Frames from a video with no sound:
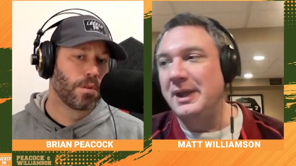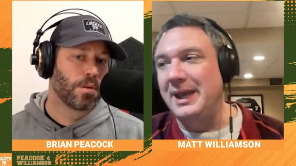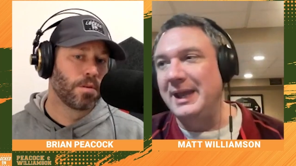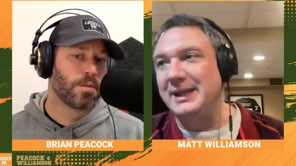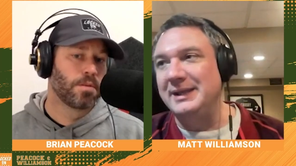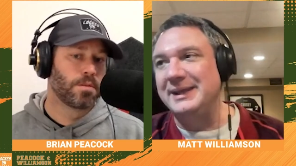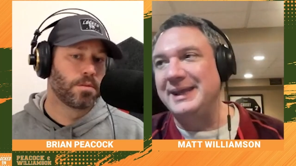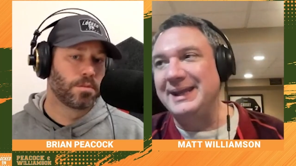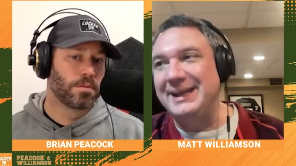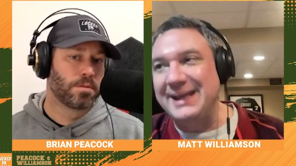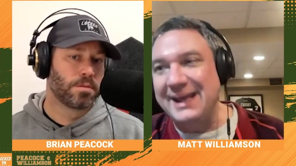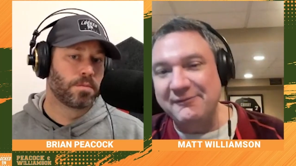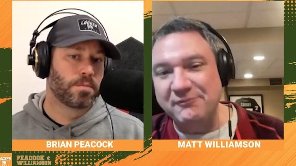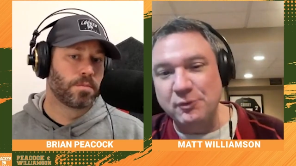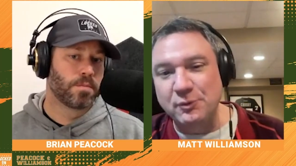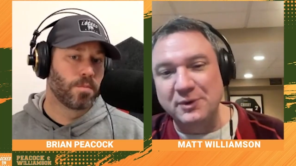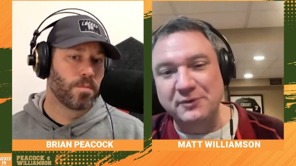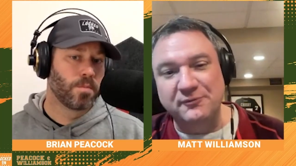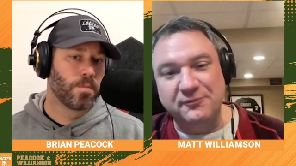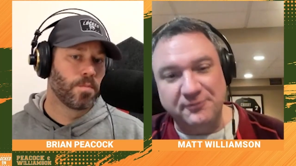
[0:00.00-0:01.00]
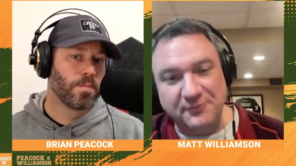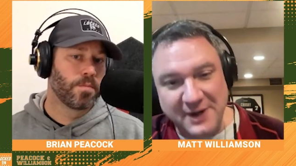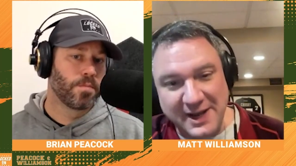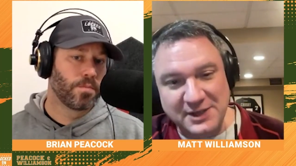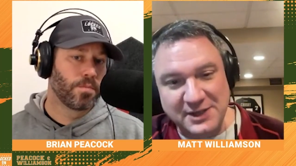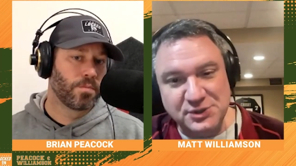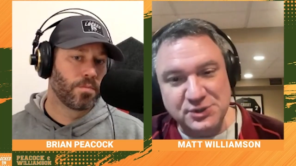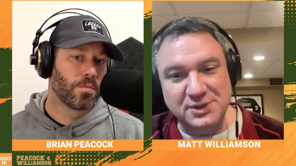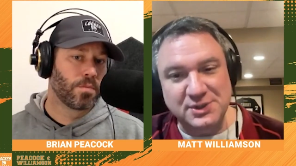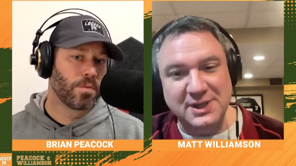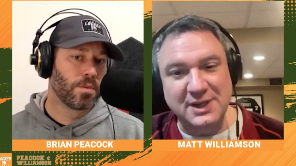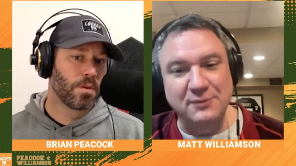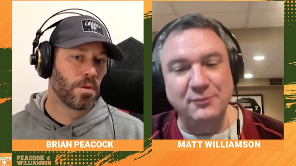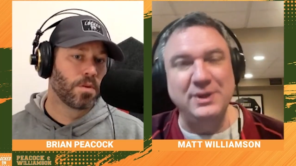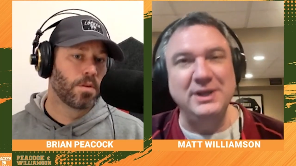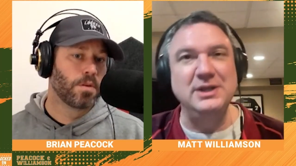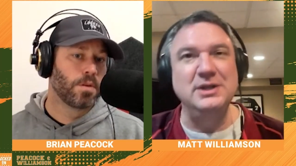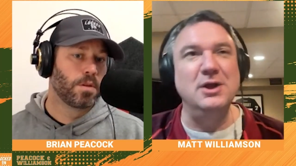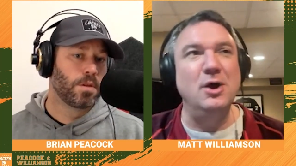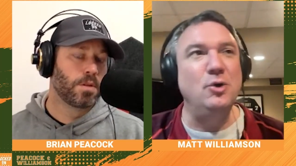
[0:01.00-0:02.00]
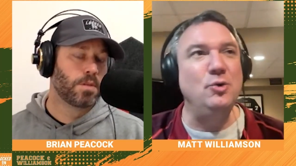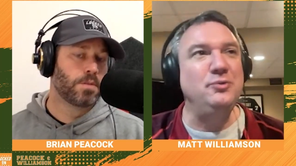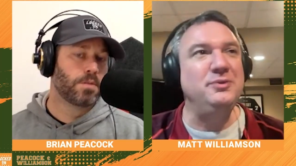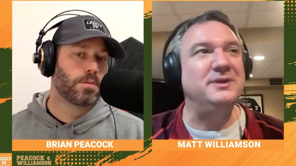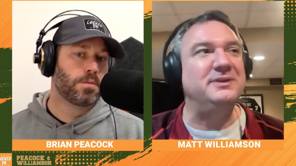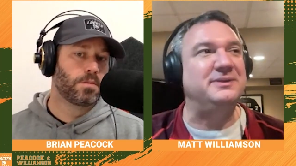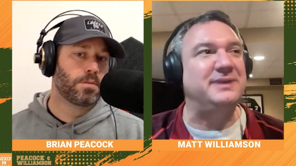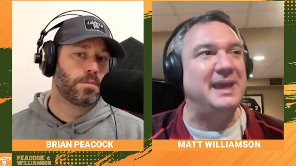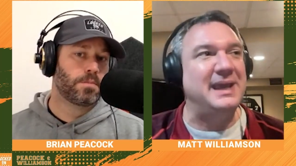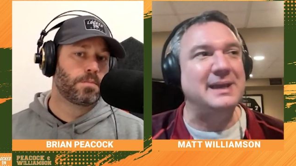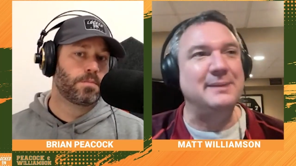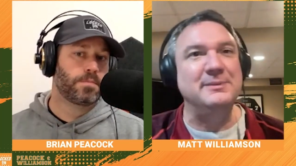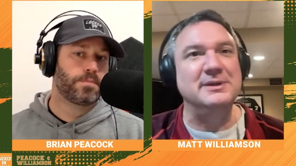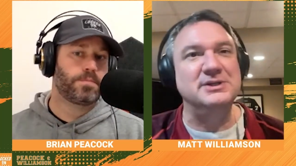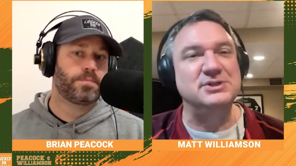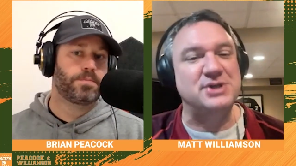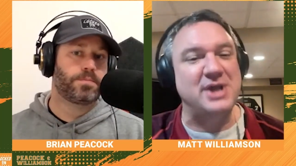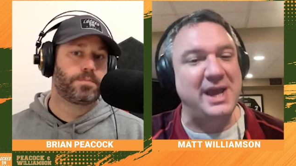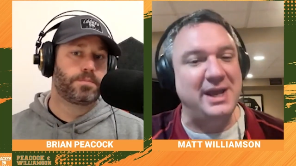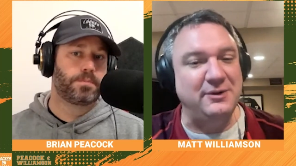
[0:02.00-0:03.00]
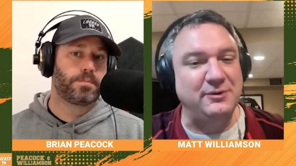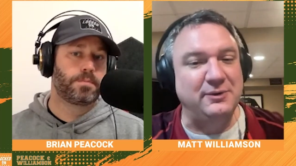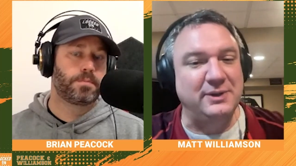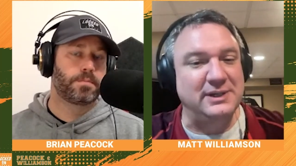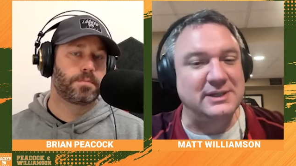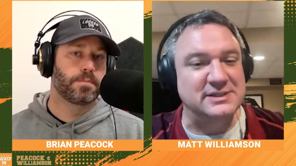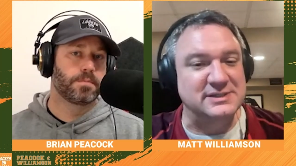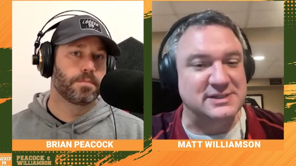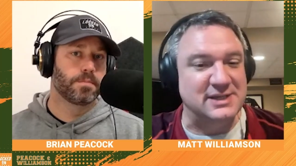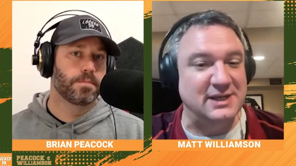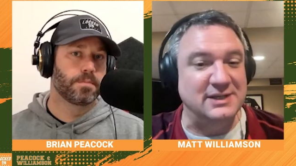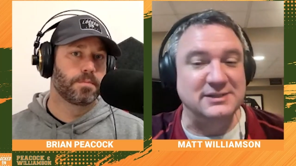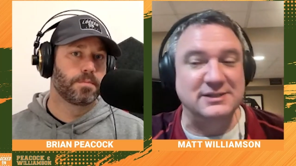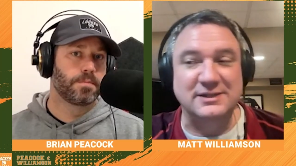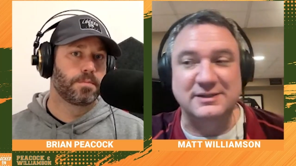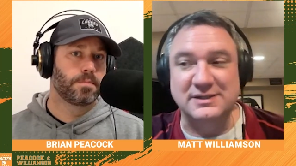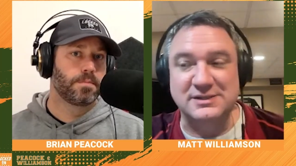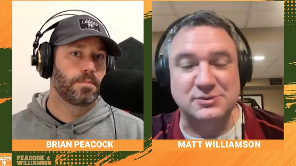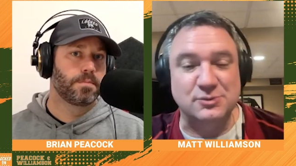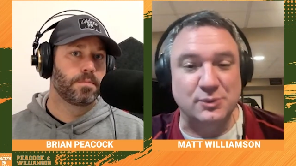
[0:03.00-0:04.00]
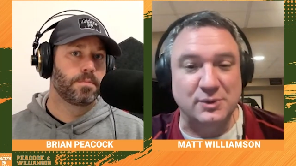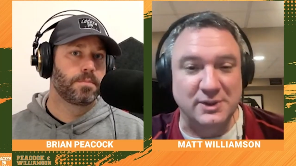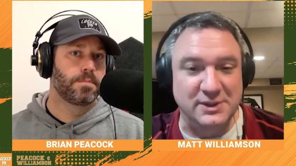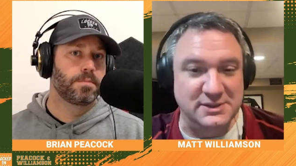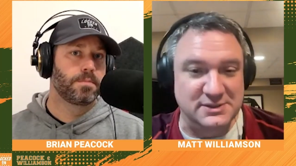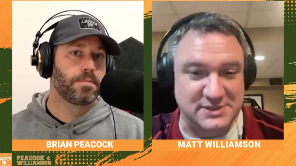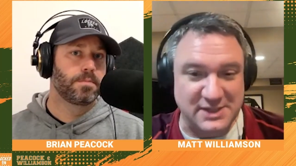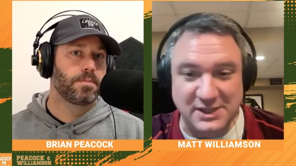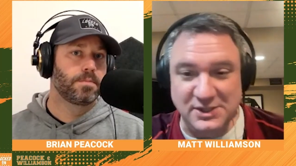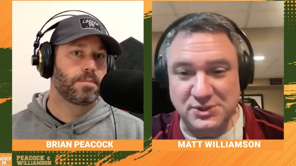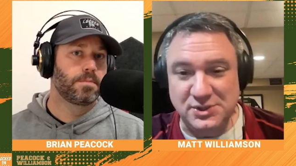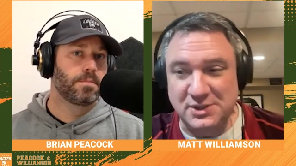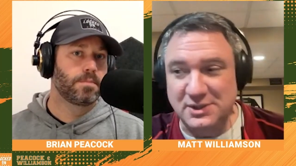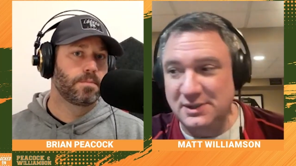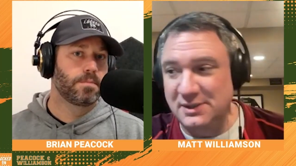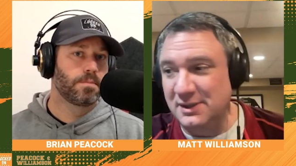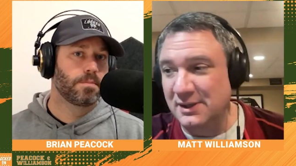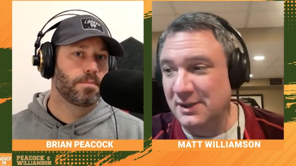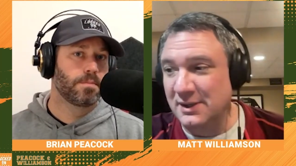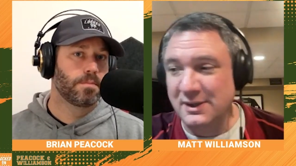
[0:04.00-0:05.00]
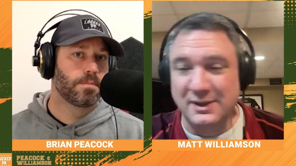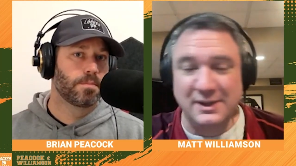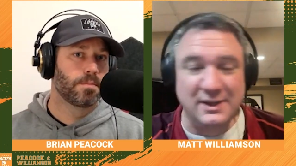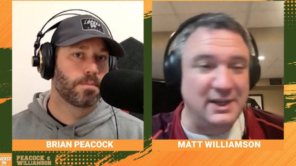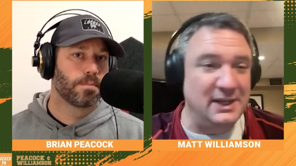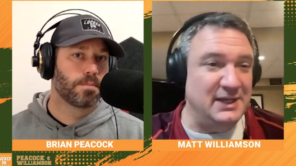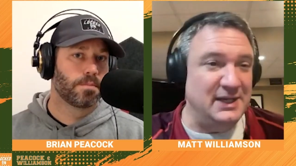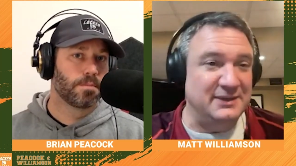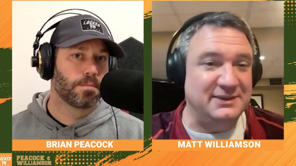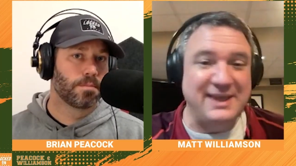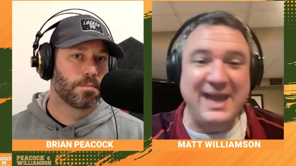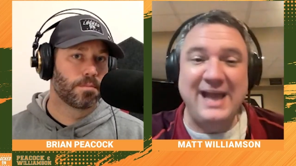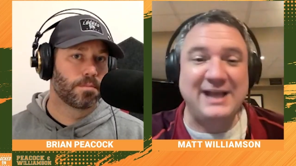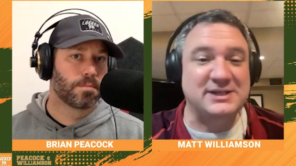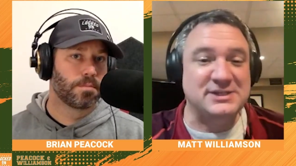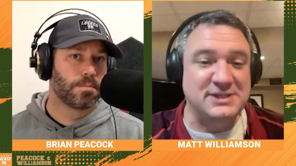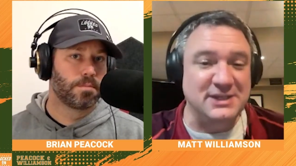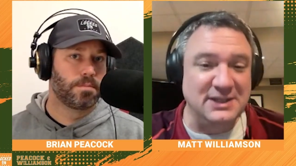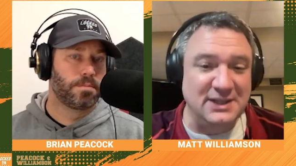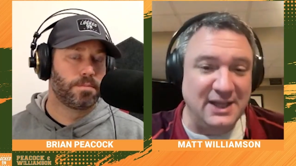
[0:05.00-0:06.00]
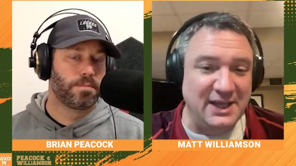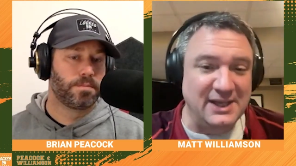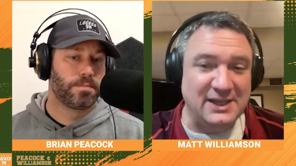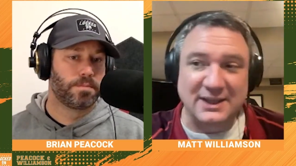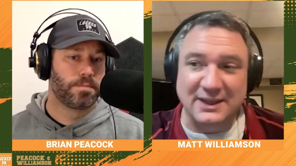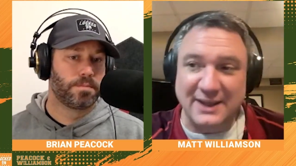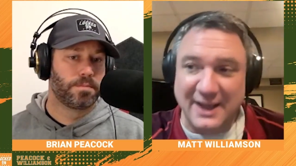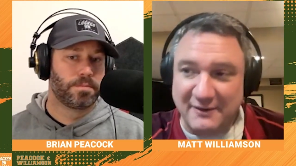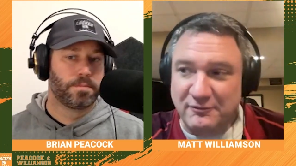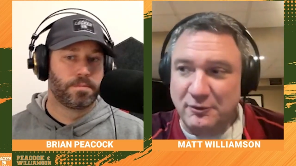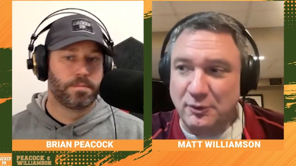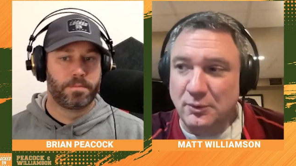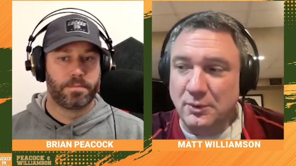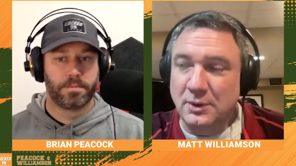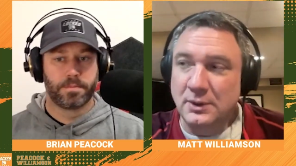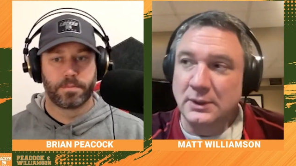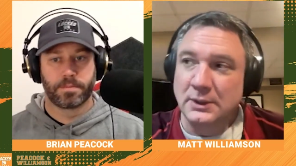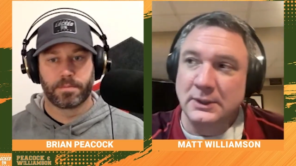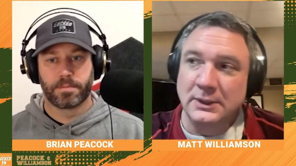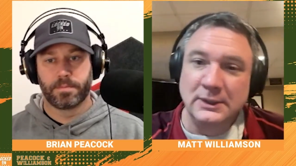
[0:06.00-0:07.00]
Speaker 1: and getting everyone fresh. And we know the damage Henry has done to this organization at a Texan like level.